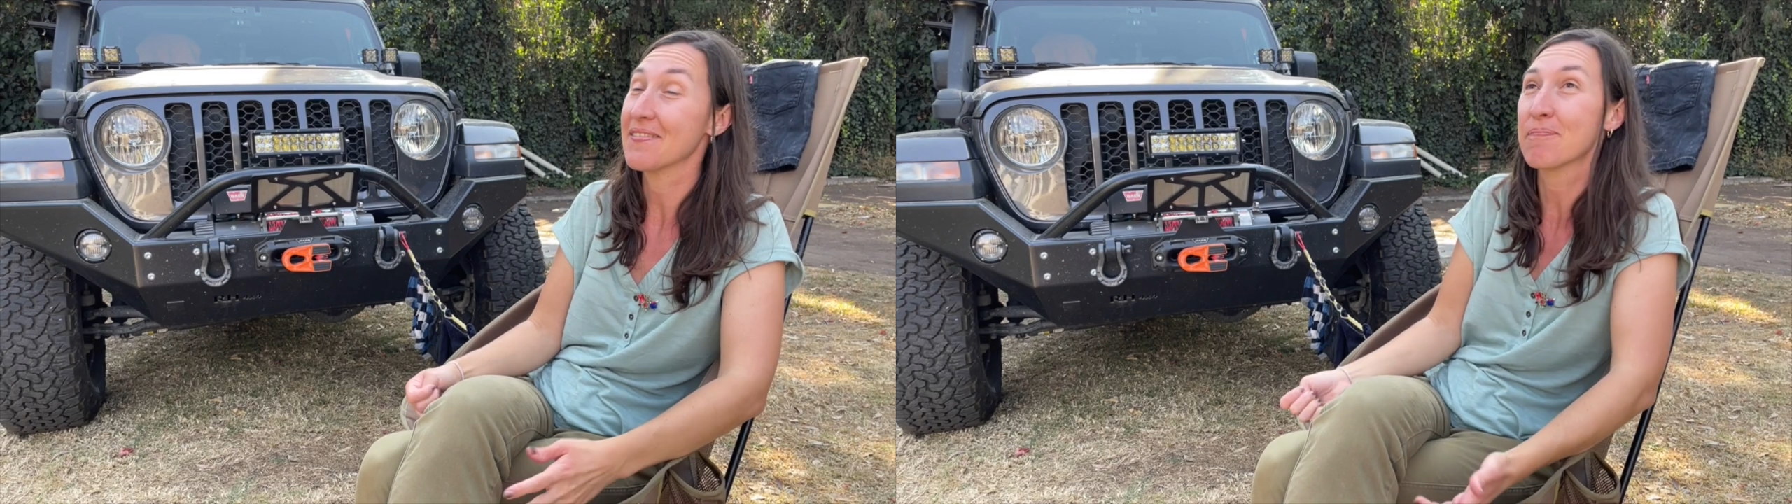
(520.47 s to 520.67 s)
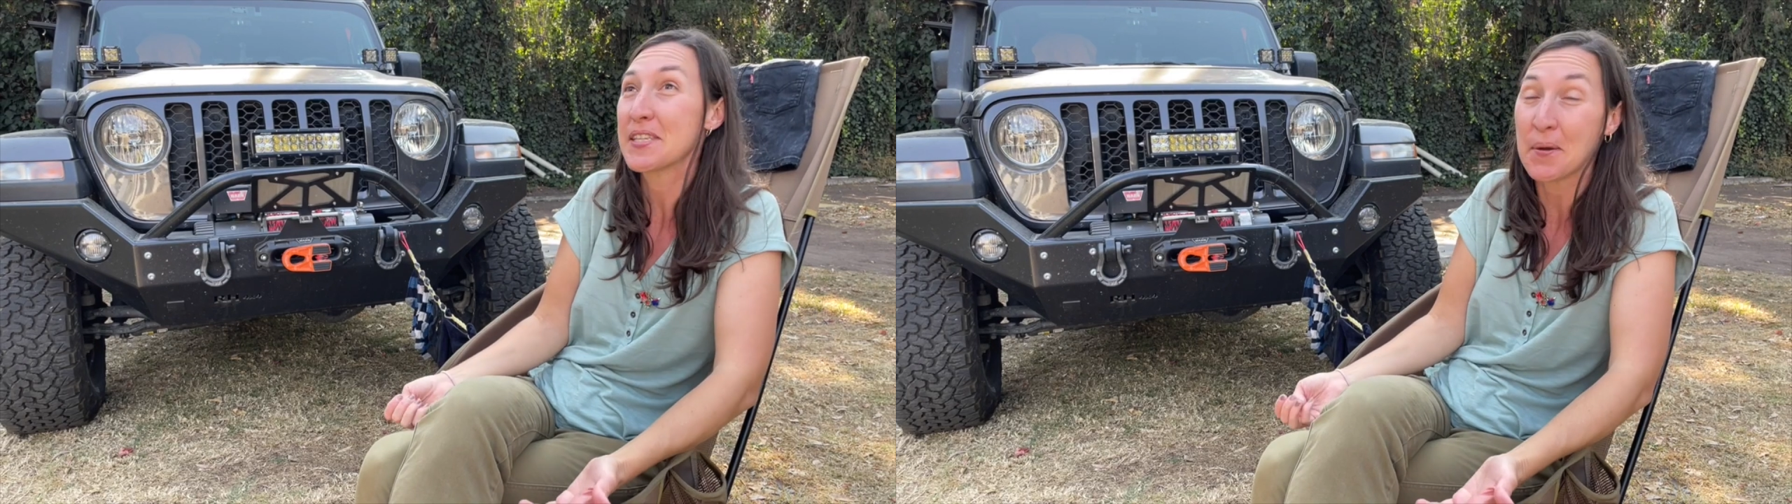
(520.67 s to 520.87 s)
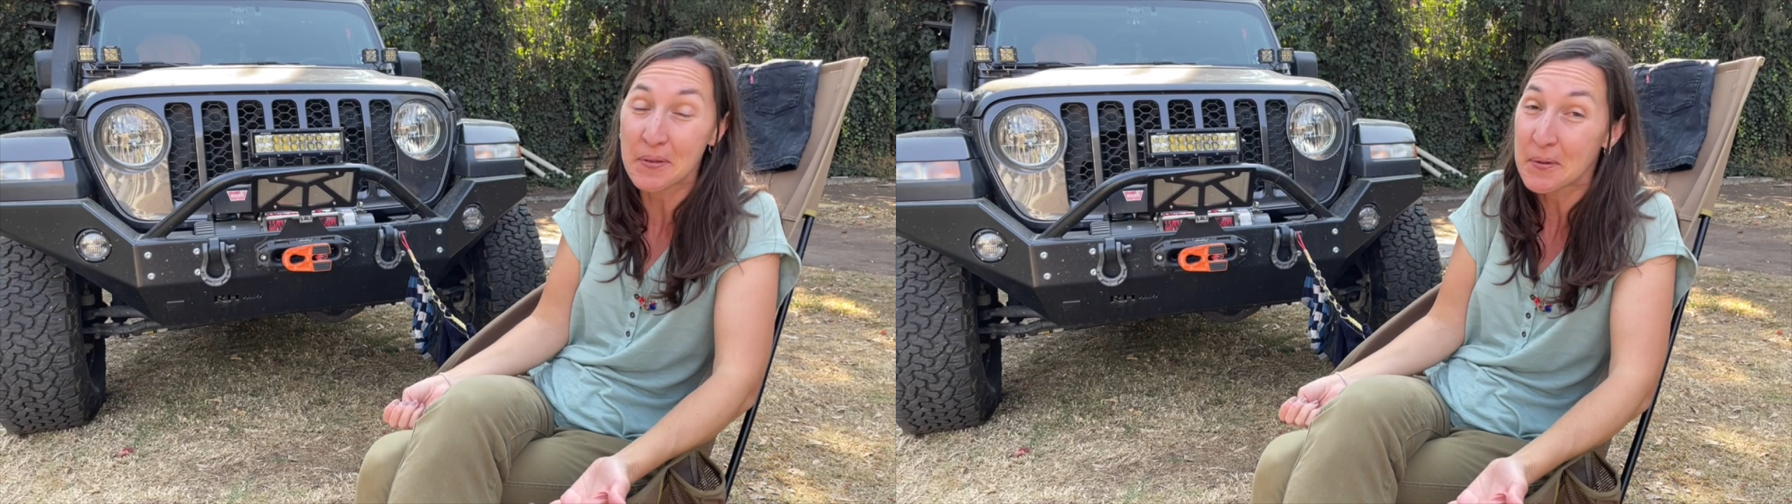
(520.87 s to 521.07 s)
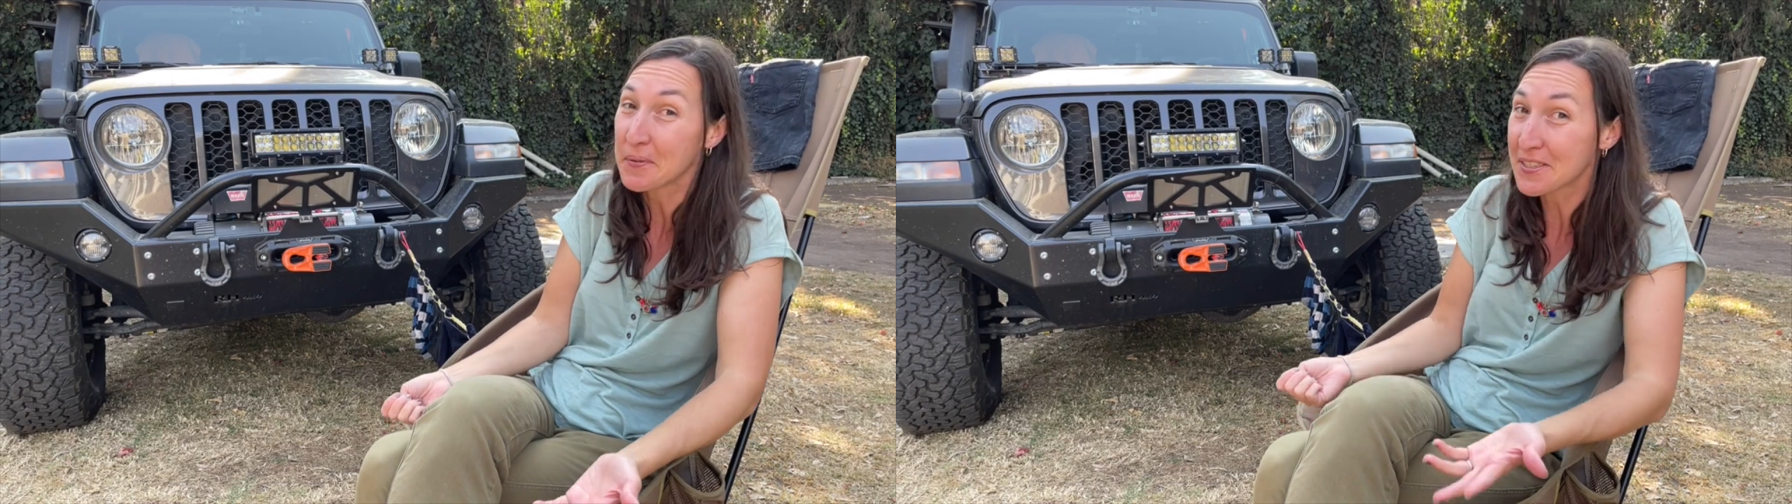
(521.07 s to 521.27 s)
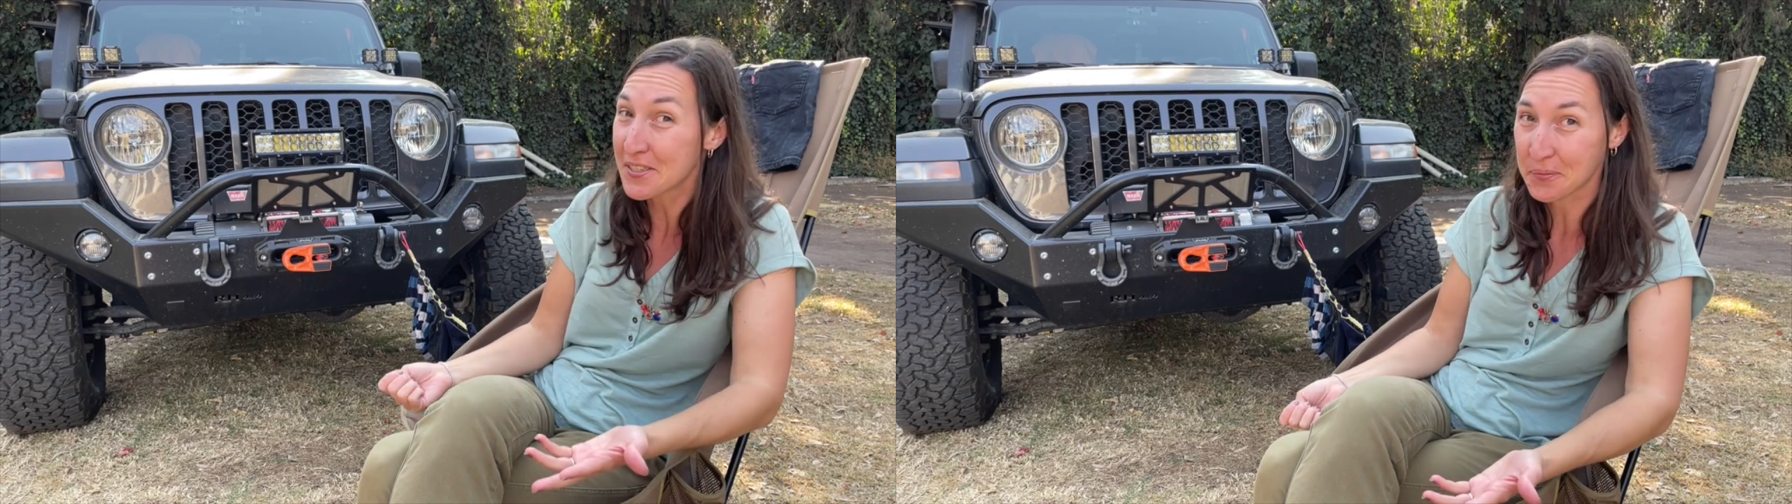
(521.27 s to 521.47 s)
Some
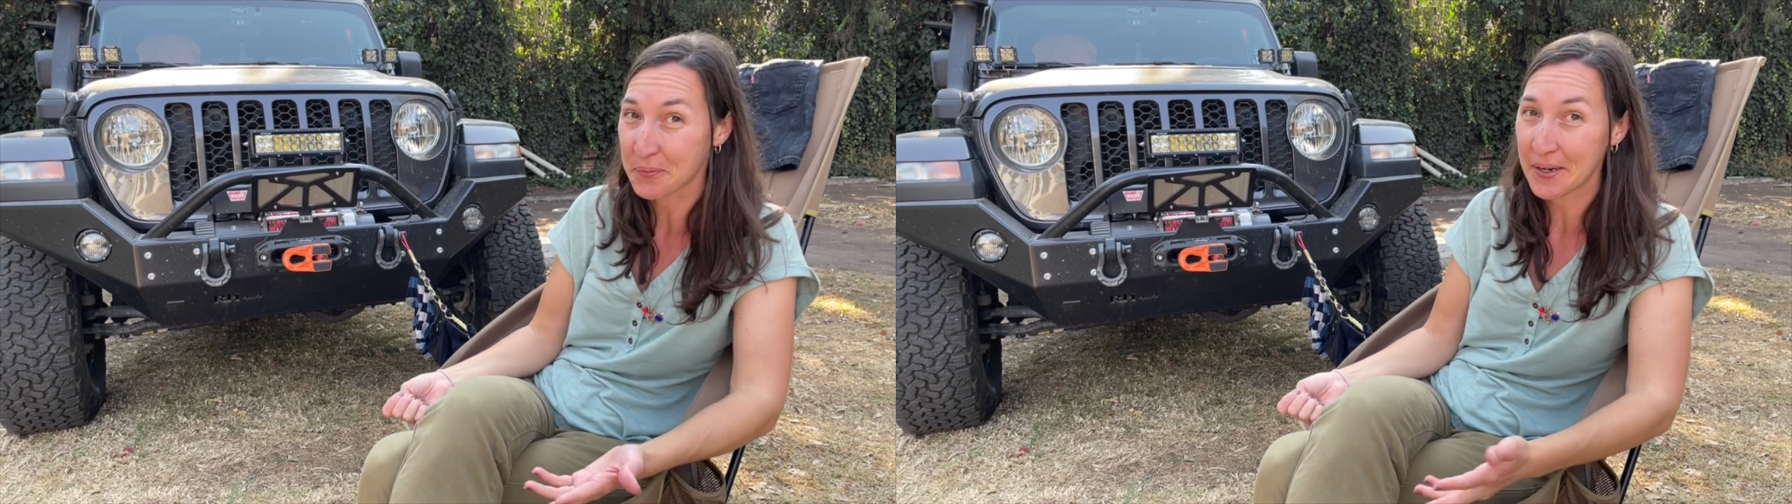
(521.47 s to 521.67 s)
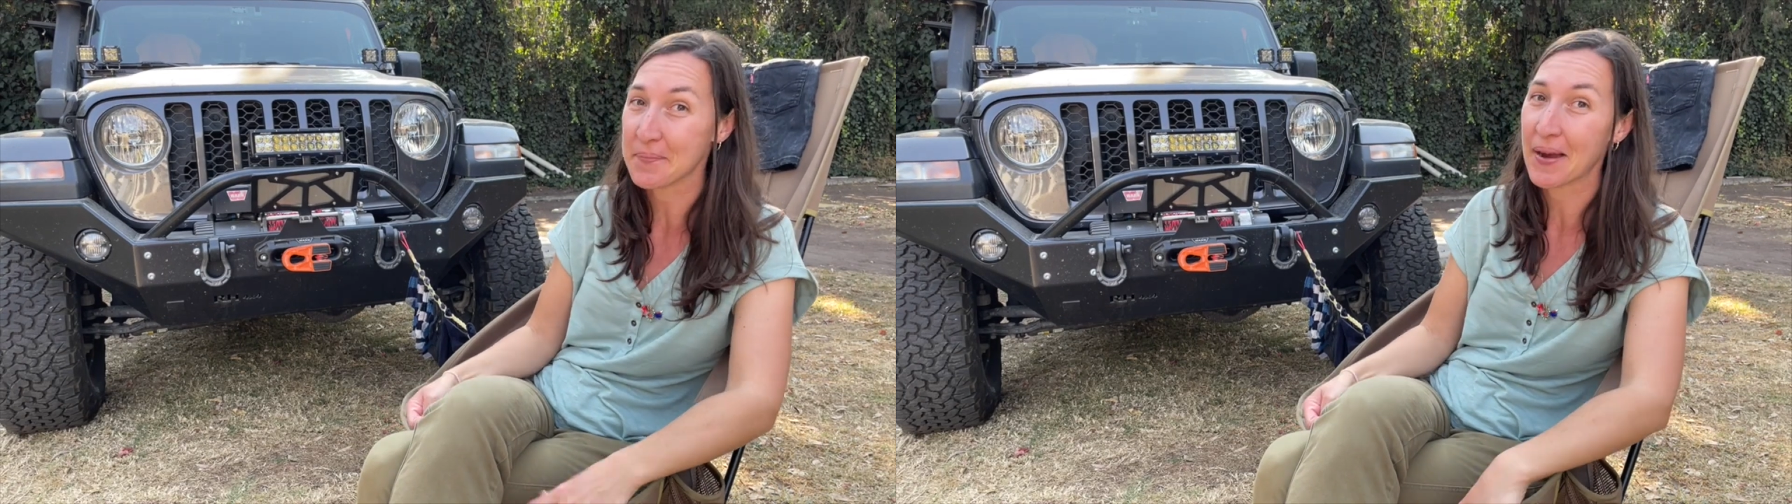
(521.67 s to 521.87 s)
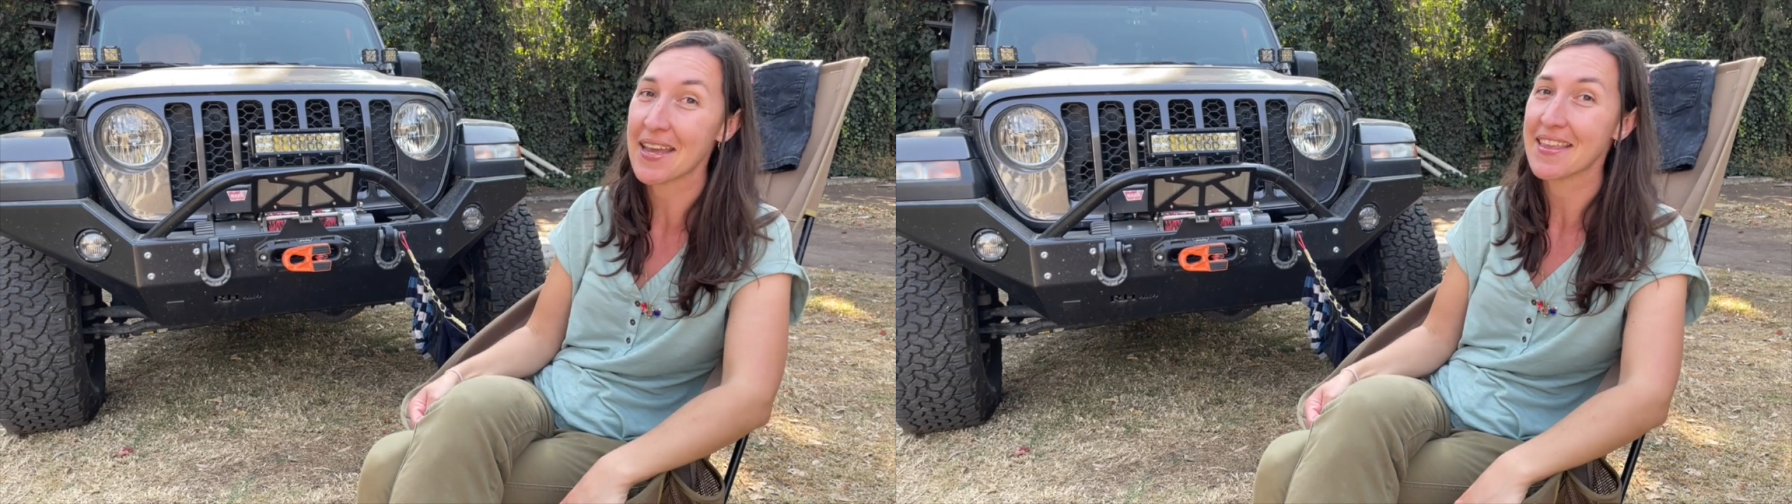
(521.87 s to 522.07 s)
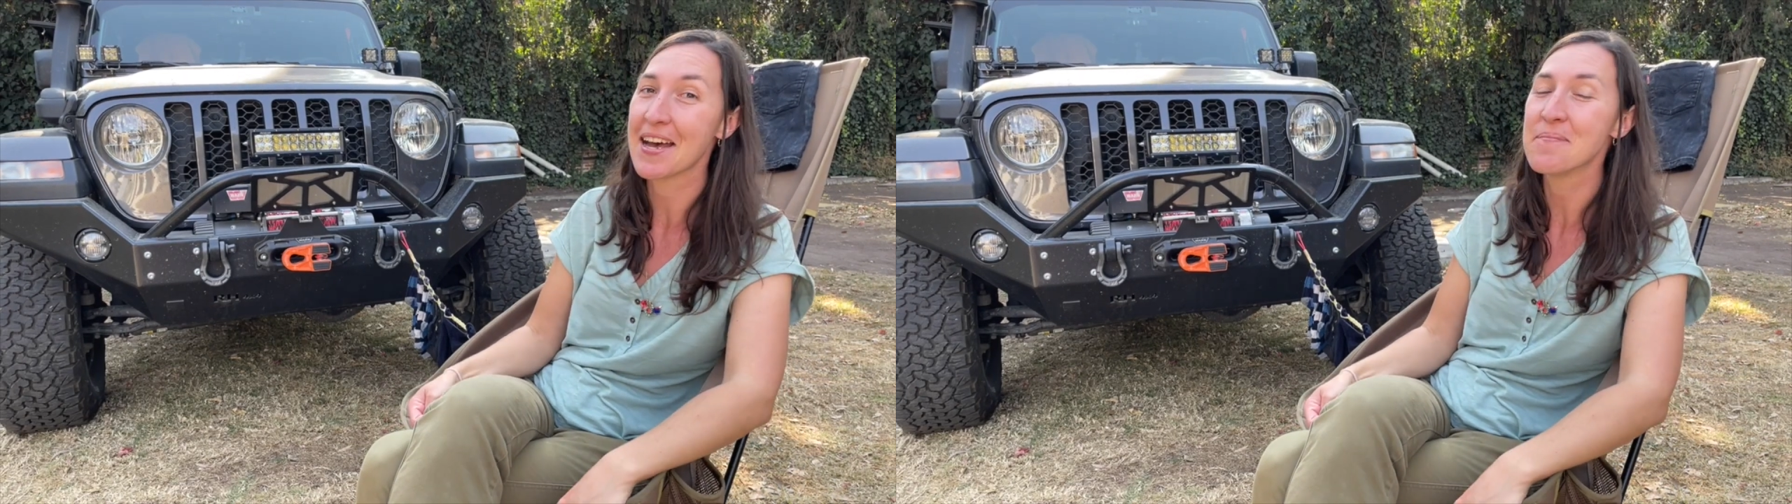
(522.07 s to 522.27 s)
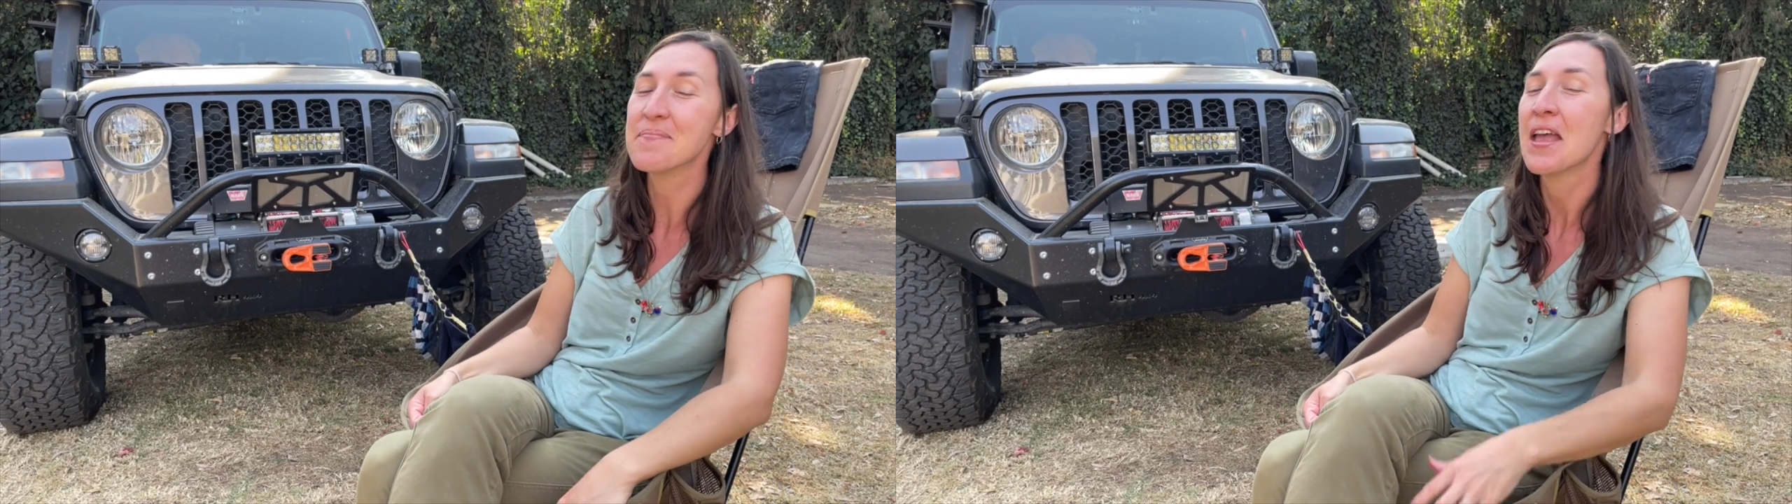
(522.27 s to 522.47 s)
people swear by
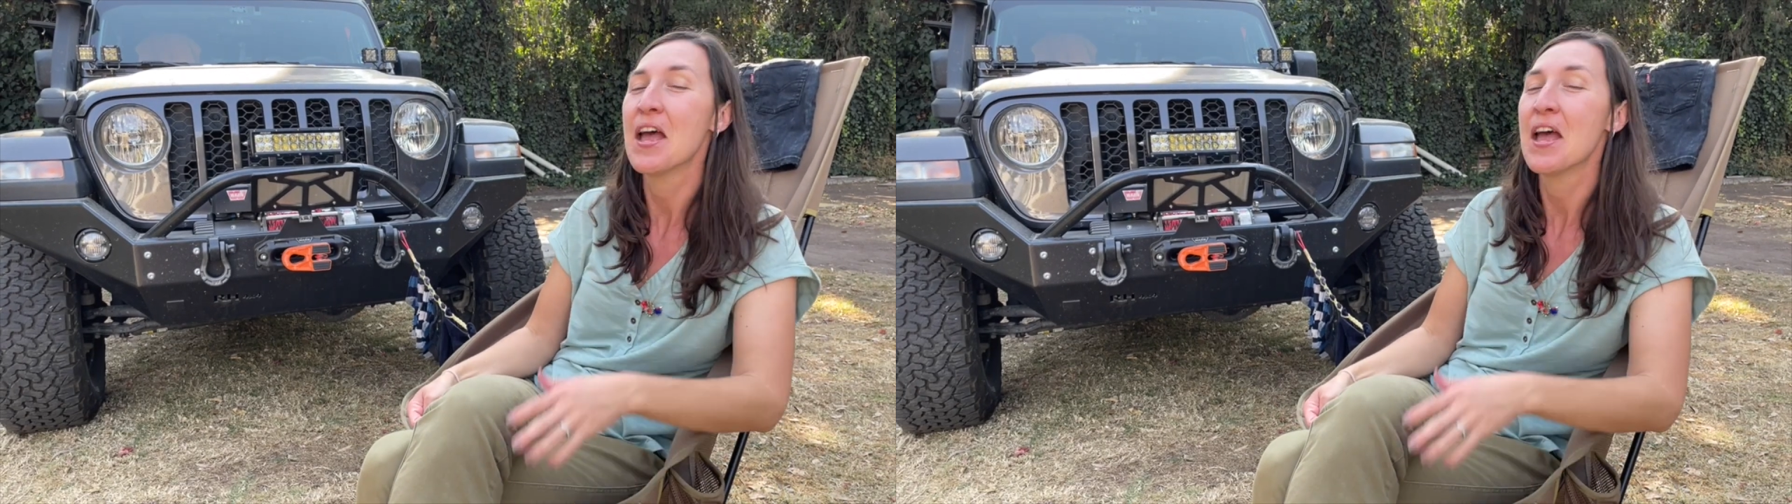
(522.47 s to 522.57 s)
them.